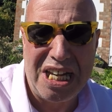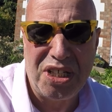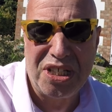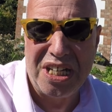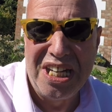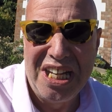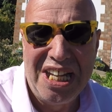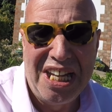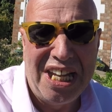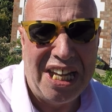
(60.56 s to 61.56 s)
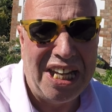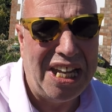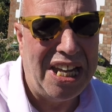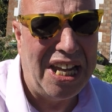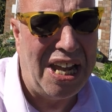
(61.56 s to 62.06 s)
is
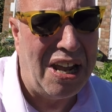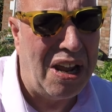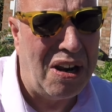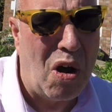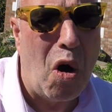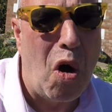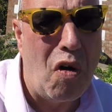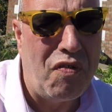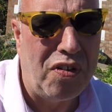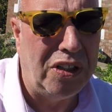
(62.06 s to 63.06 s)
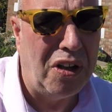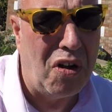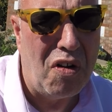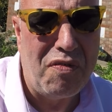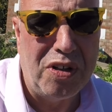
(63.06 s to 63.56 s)
an
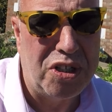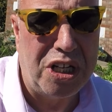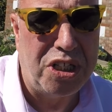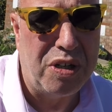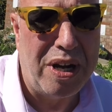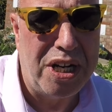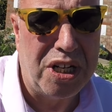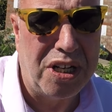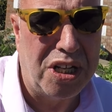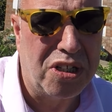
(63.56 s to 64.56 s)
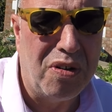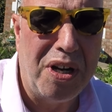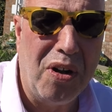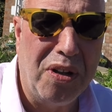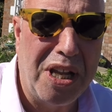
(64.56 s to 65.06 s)
awful situation that's
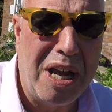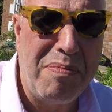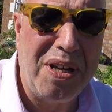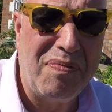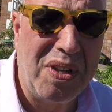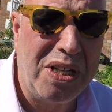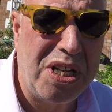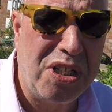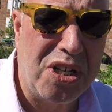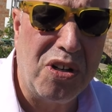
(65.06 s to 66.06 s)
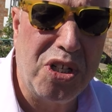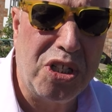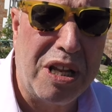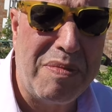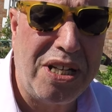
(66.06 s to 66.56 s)
going on there. But it's not
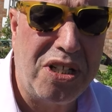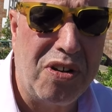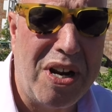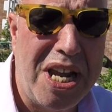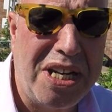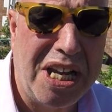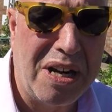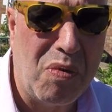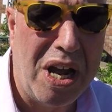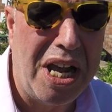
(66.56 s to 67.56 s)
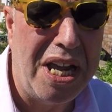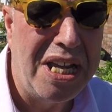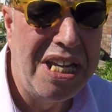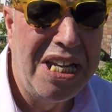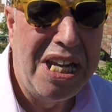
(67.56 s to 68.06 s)
just the Mediterranean
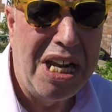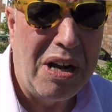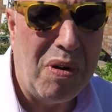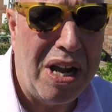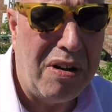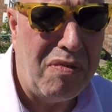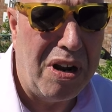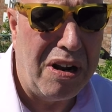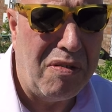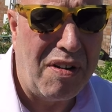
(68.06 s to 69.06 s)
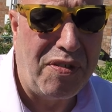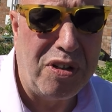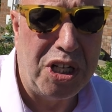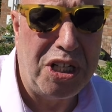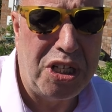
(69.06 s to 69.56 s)
where
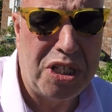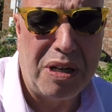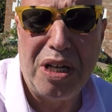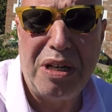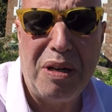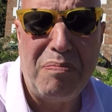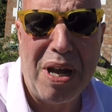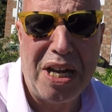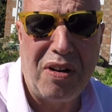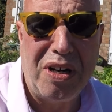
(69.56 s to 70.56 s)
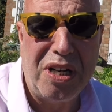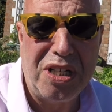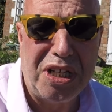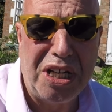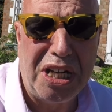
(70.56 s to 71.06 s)
refugees and
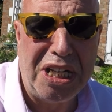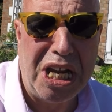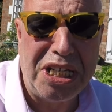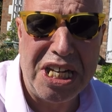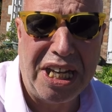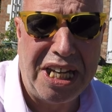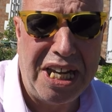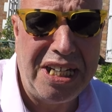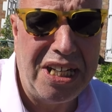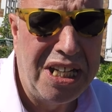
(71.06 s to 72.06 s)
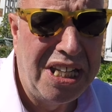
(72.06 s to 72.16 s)
migrants are dying.